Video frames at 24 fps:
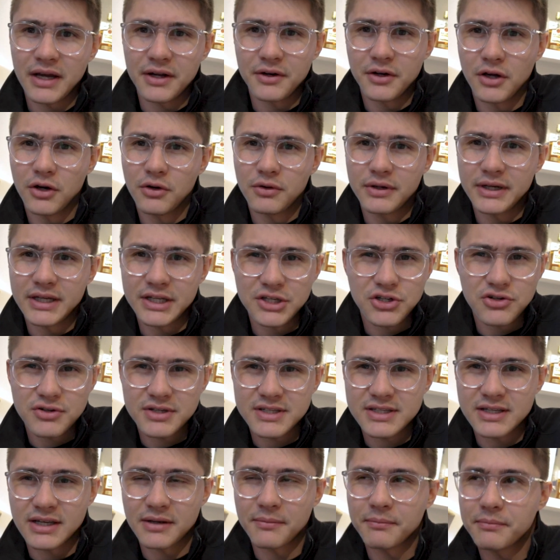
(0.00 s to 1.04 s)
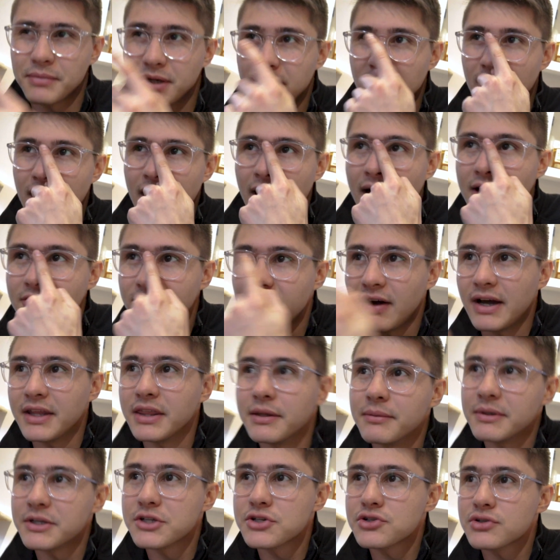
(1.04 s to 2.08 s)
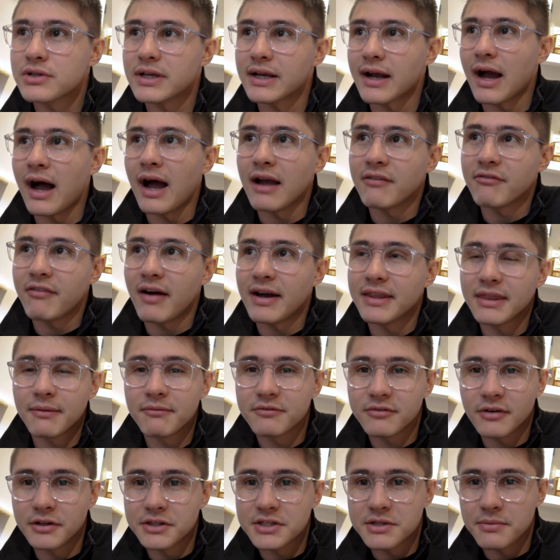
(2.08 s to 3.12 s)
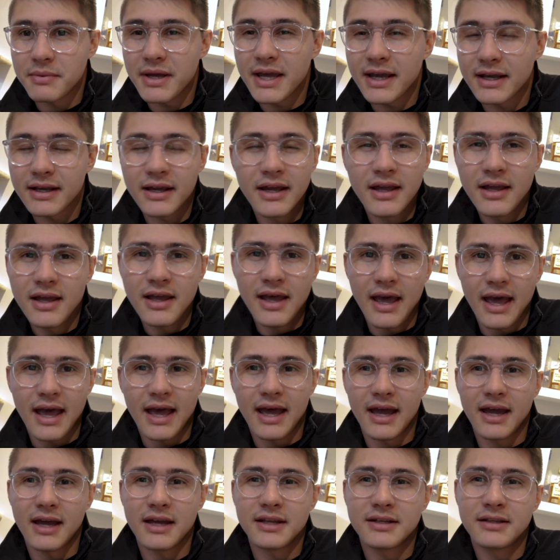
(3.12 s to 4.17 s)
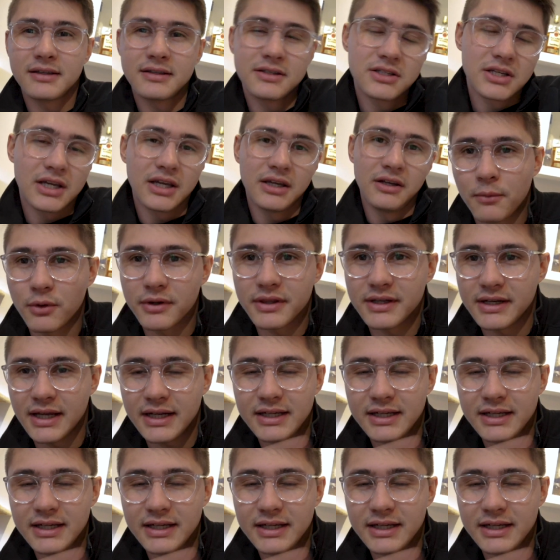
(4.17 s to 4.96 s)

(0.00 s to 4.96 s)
I don't know, interesting, but I find them interesting. I find them fun to make, and more than